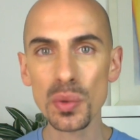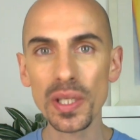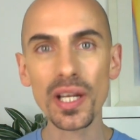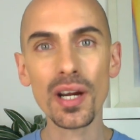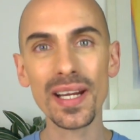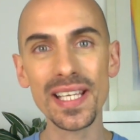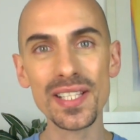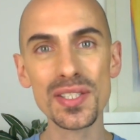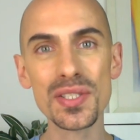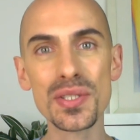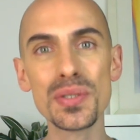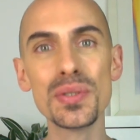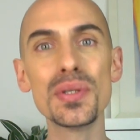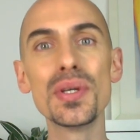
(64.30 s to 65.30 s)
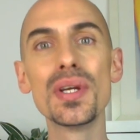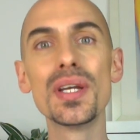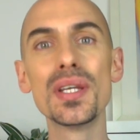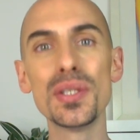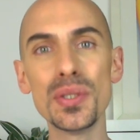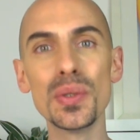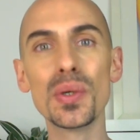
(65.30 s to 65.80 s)
quicker into
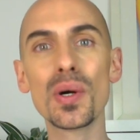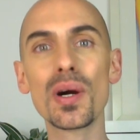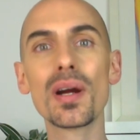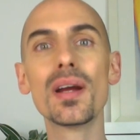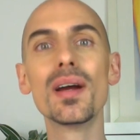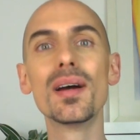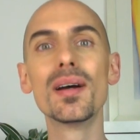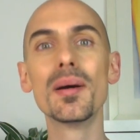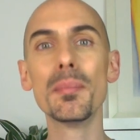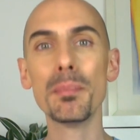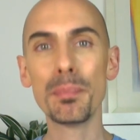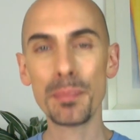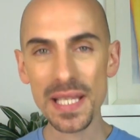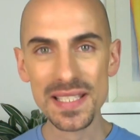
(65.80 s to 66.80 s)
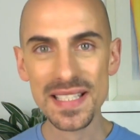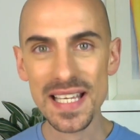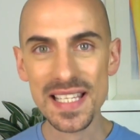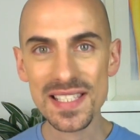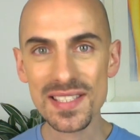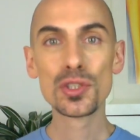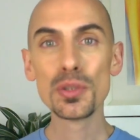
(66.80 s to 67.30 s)
your
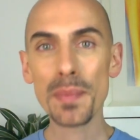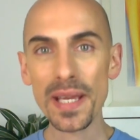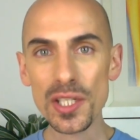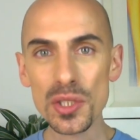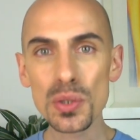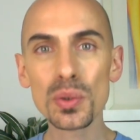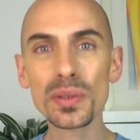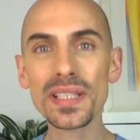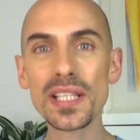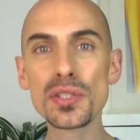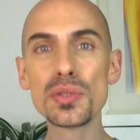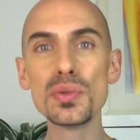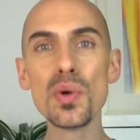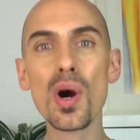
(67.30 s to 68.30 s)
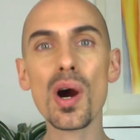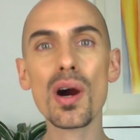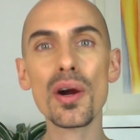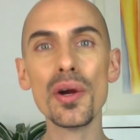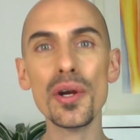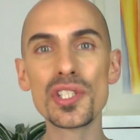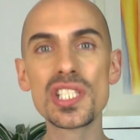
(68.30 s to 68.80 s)
business to make sure that you
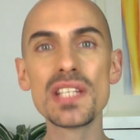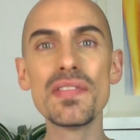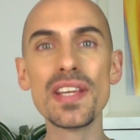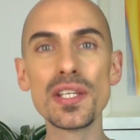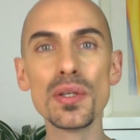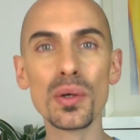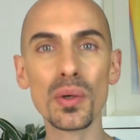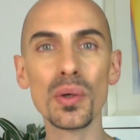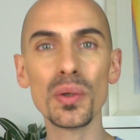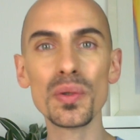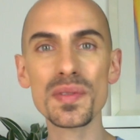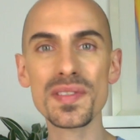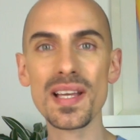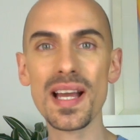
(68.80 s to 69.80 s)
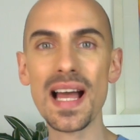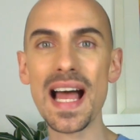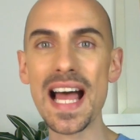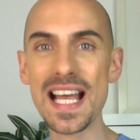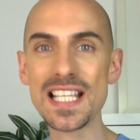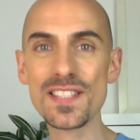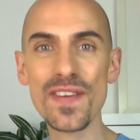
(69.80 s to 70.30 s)
are achieving your goals
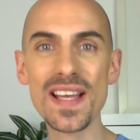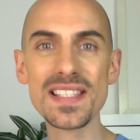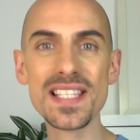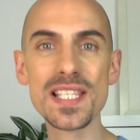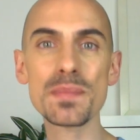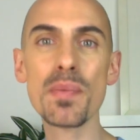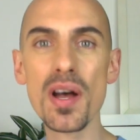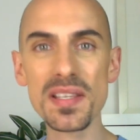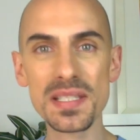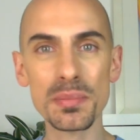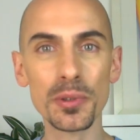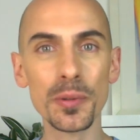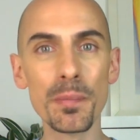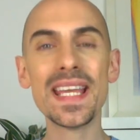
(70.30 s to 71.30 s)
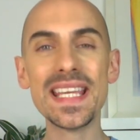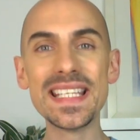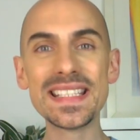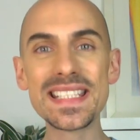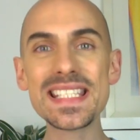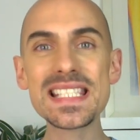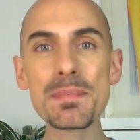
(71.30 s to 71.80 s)
as fast as possible.
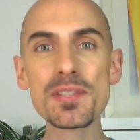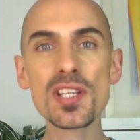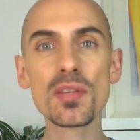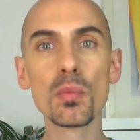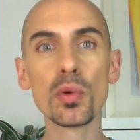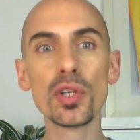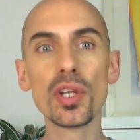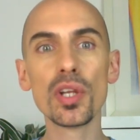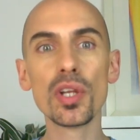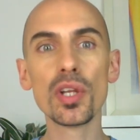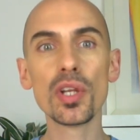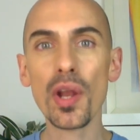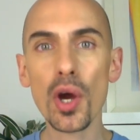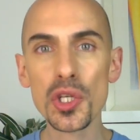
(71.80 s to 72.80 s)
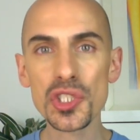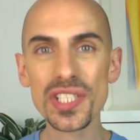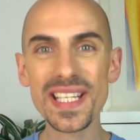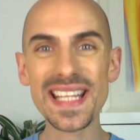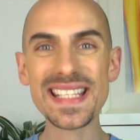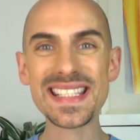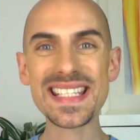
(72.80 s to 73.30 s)
In this episode number
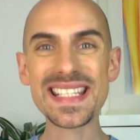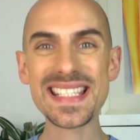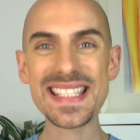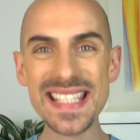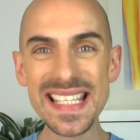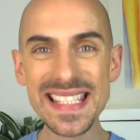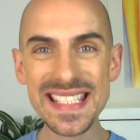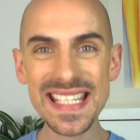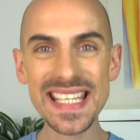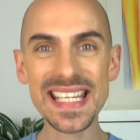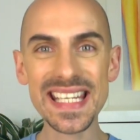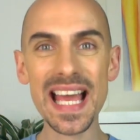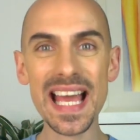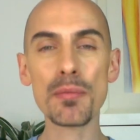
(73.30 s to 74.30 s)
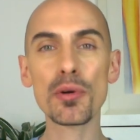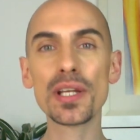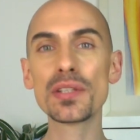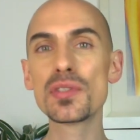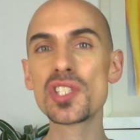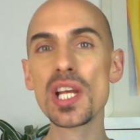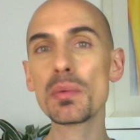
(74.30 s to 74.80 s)
116, I'm going
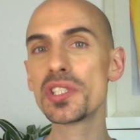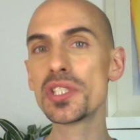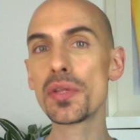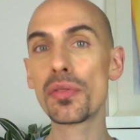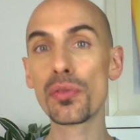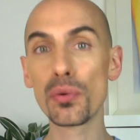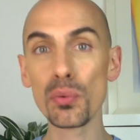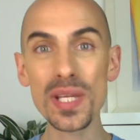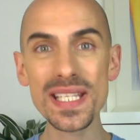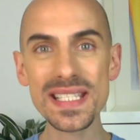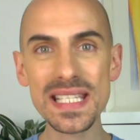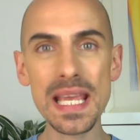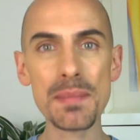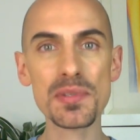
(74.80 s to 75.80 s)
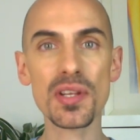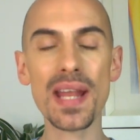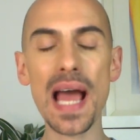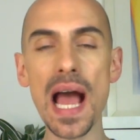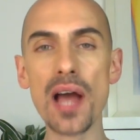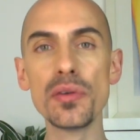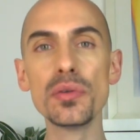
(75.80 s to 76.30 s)
to share with you 3 tips on
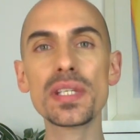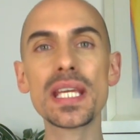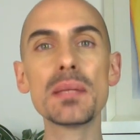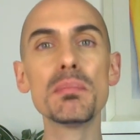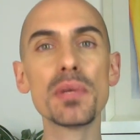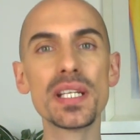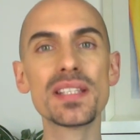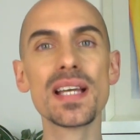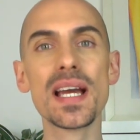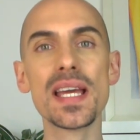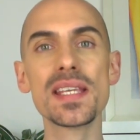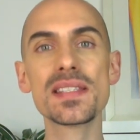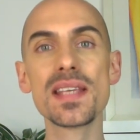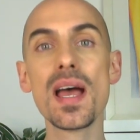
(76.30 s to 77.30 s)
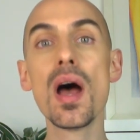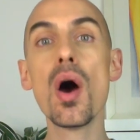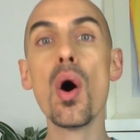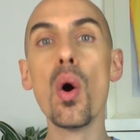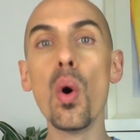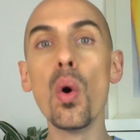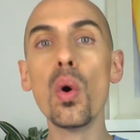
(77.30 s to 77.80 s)
how you can monetize
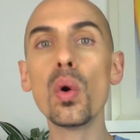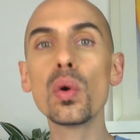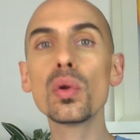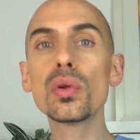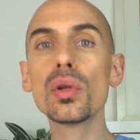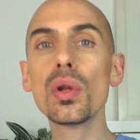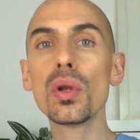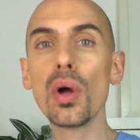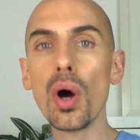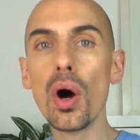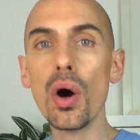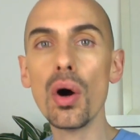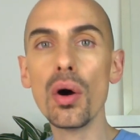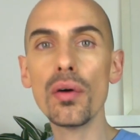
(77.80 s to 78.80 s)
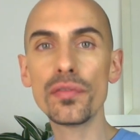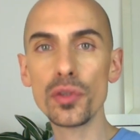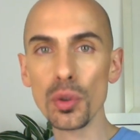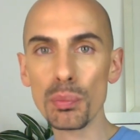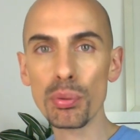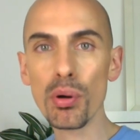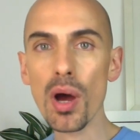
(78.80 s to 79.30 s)
all of
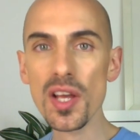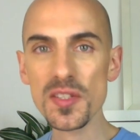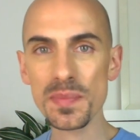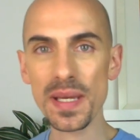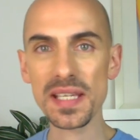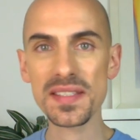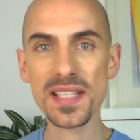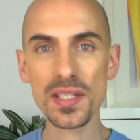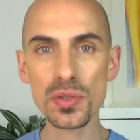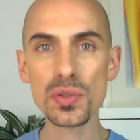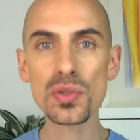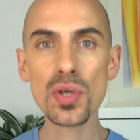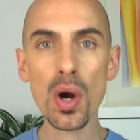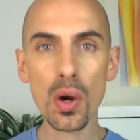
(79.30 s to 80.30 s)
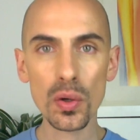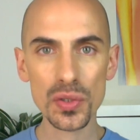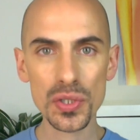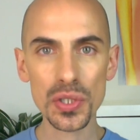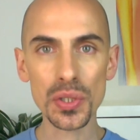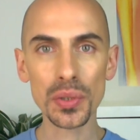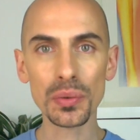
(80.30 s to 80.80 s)
your prospects that you talk
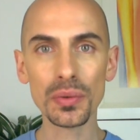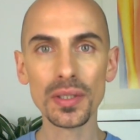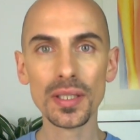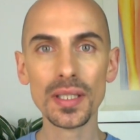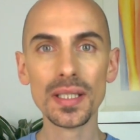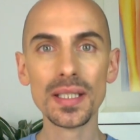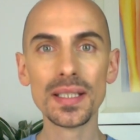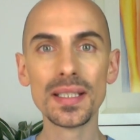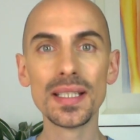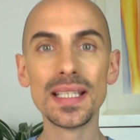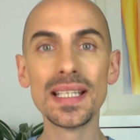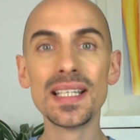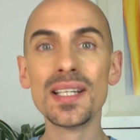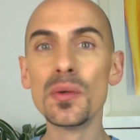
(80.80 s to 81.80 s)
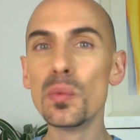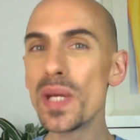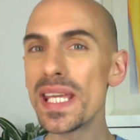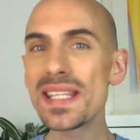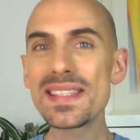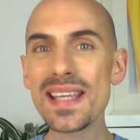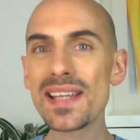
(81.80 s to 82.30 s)
to.
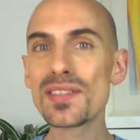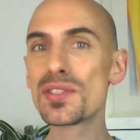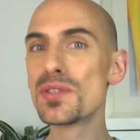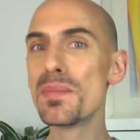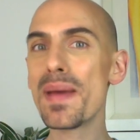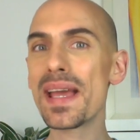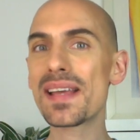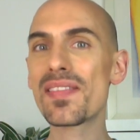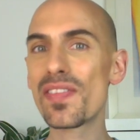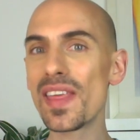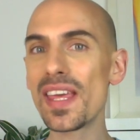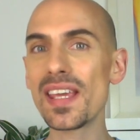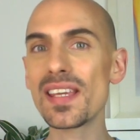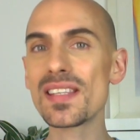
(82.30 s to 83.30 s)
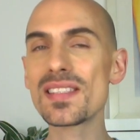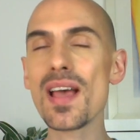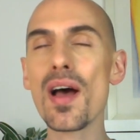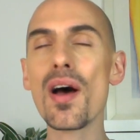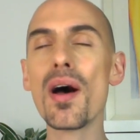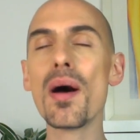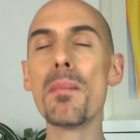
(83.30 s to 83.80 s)
We tend to make things
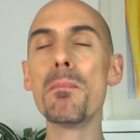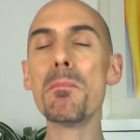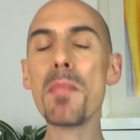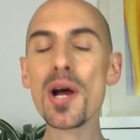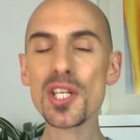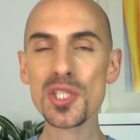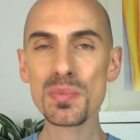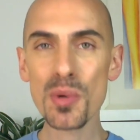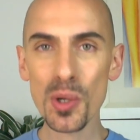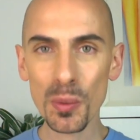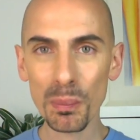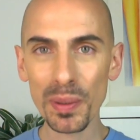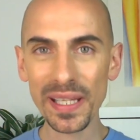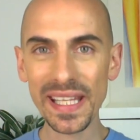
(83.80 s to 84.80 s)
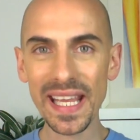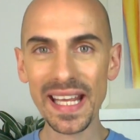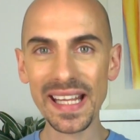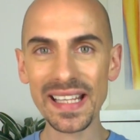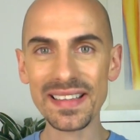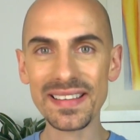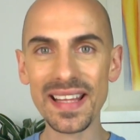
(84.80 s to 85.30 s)
much more
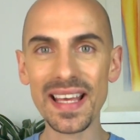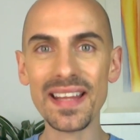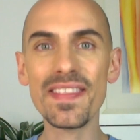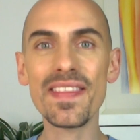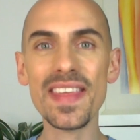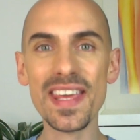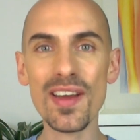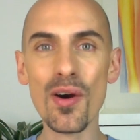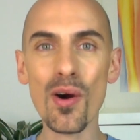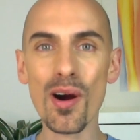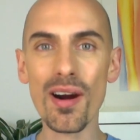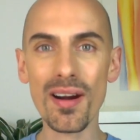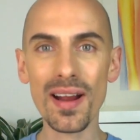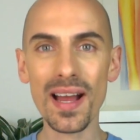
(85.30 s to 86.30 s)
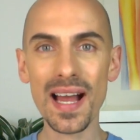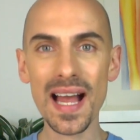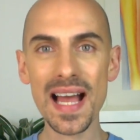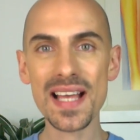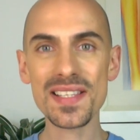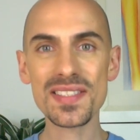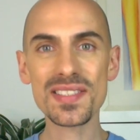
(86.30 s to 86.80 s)
complicated than they are
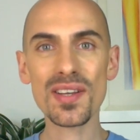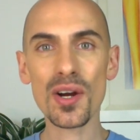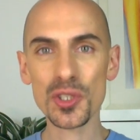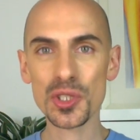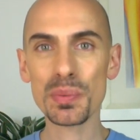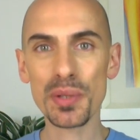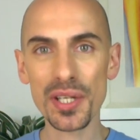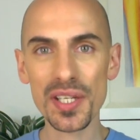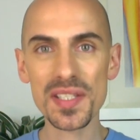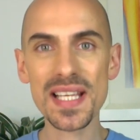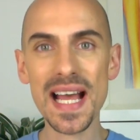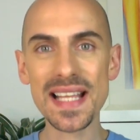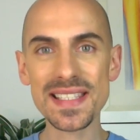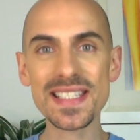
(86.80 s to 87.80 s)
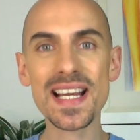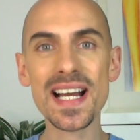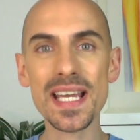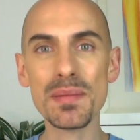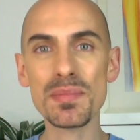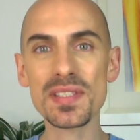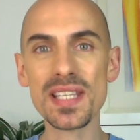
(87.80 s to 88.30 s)
as entrepreneurs at
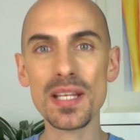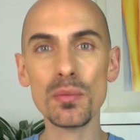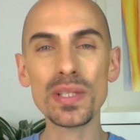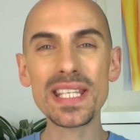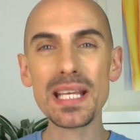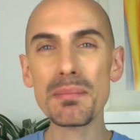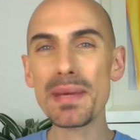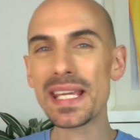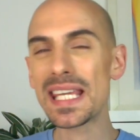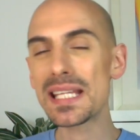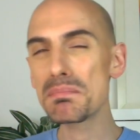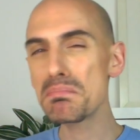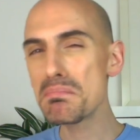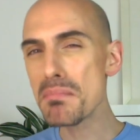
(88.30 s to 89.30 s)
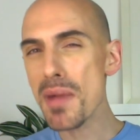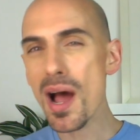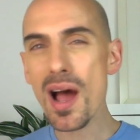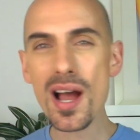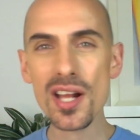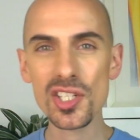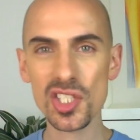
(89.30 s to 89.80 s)
times, and we can make it
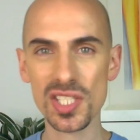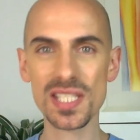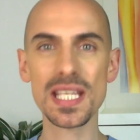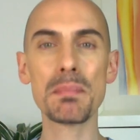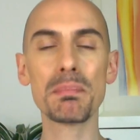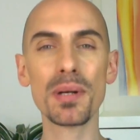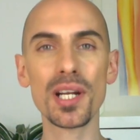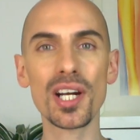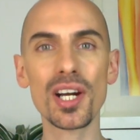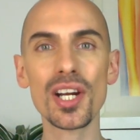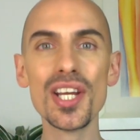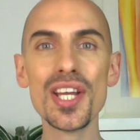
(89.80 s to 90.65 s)
much simpler.